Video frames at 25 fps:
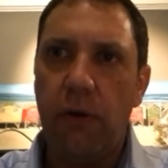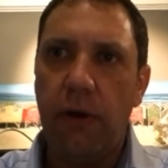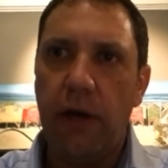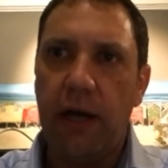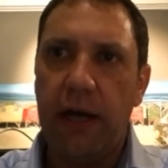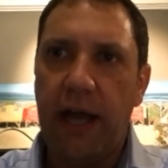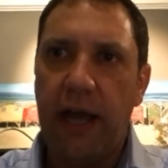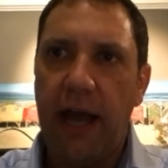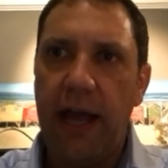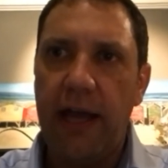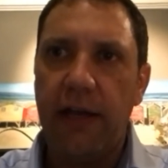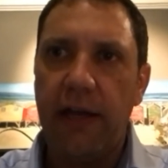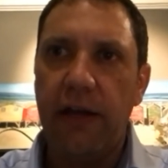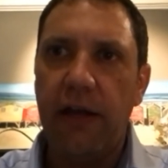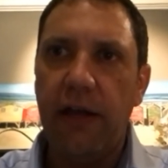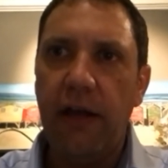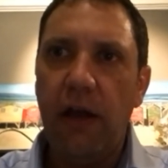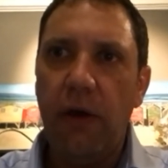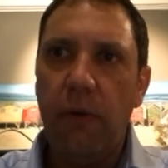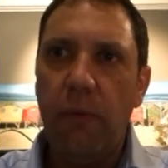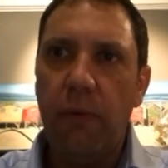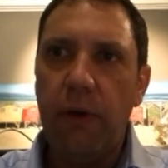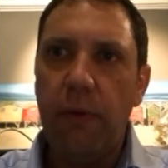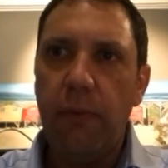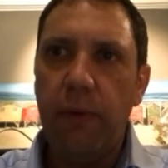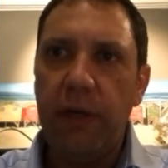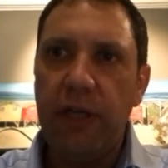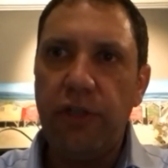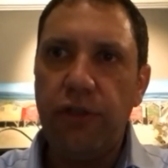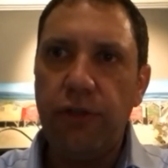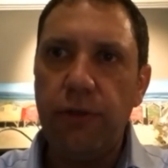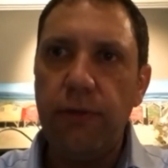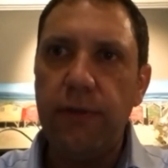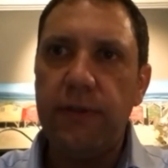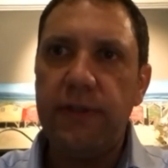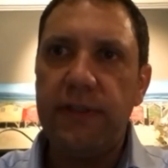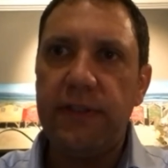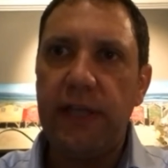Again, we
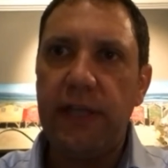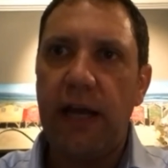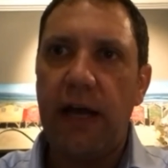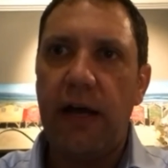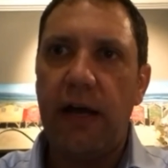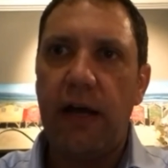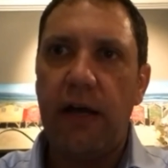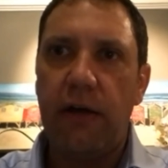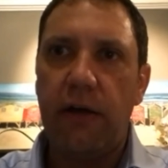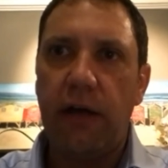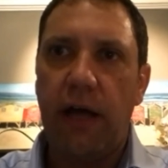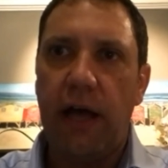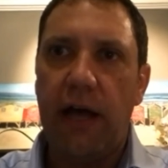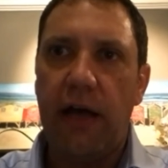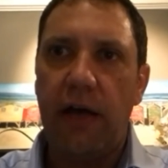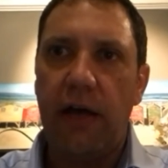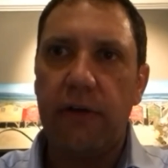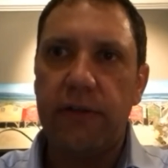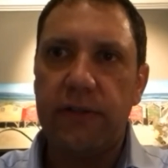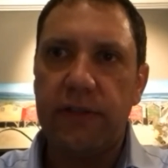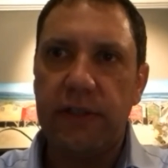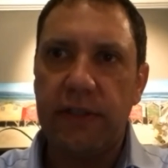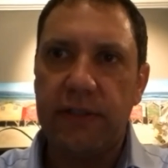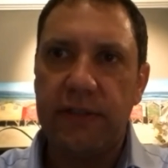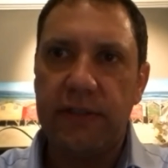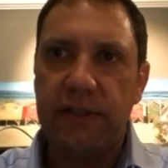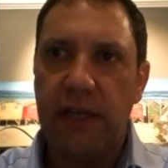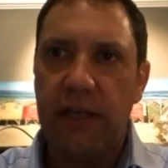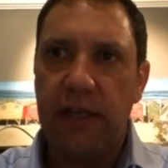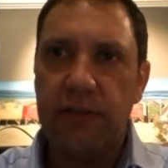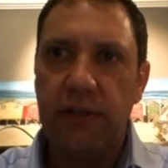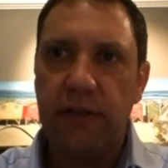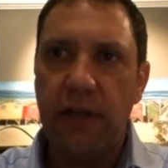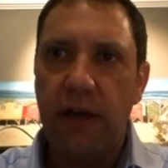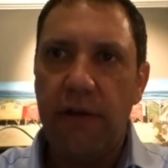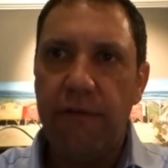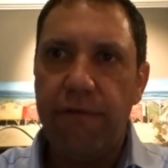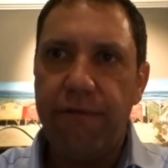do see our
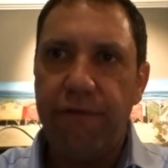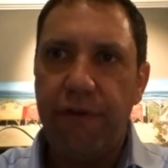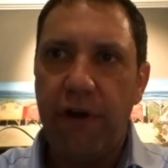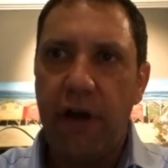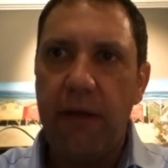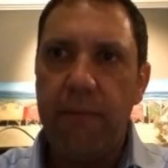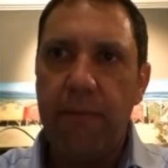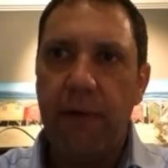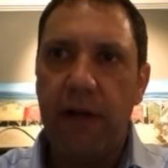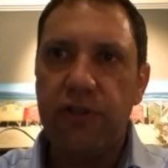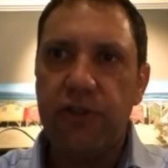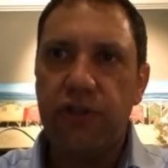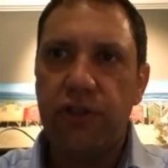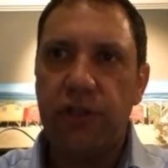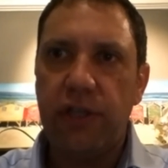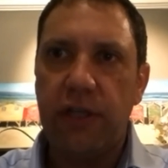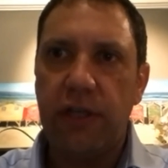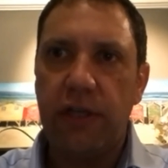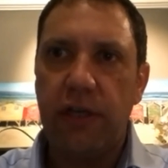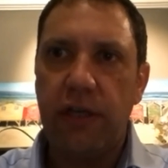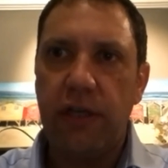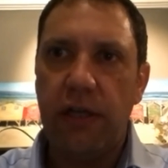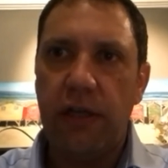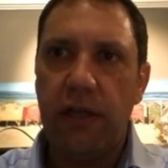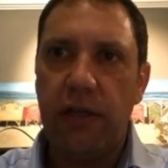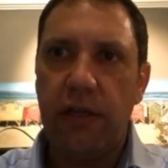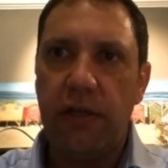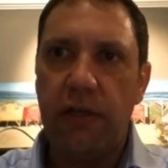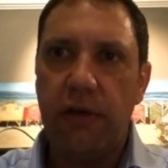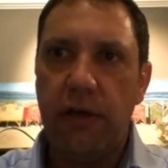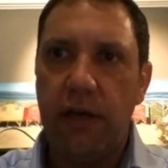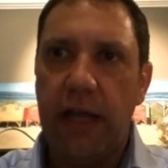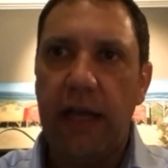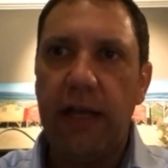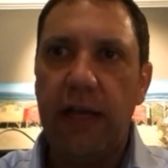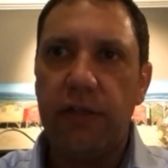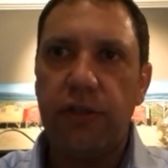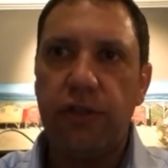success very much
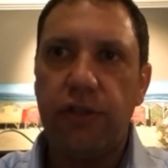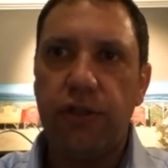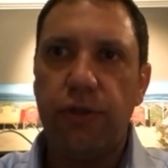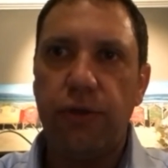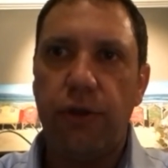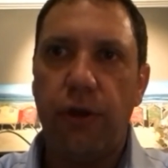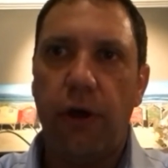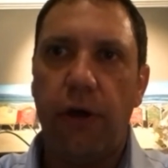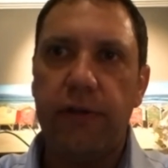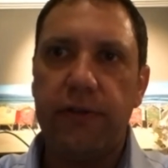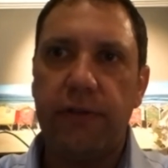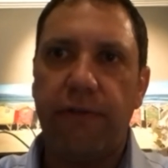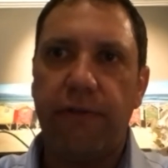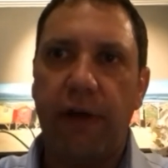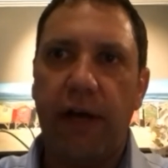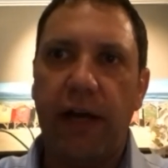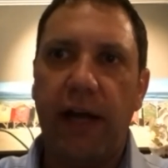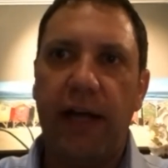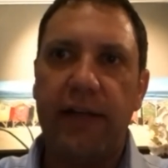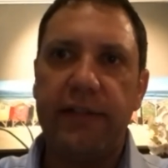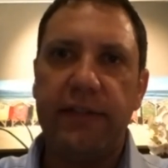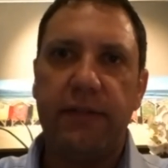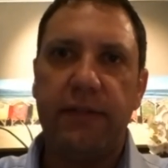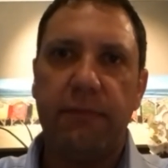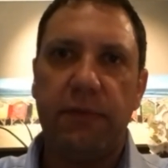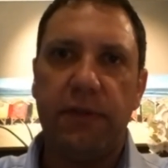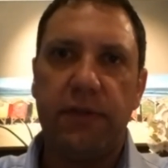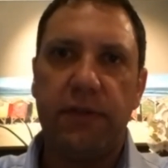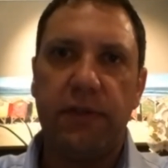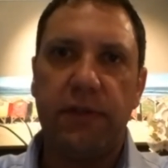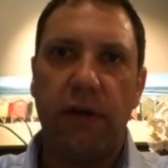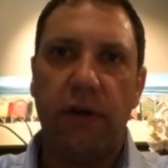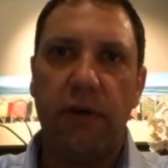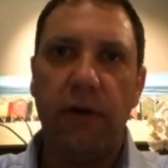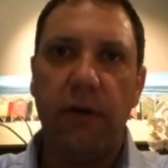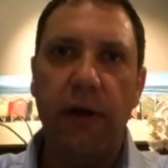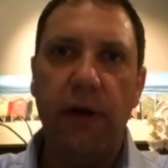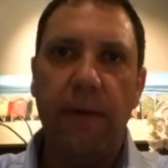linked to those of our customers.
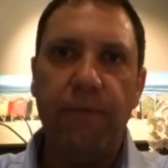So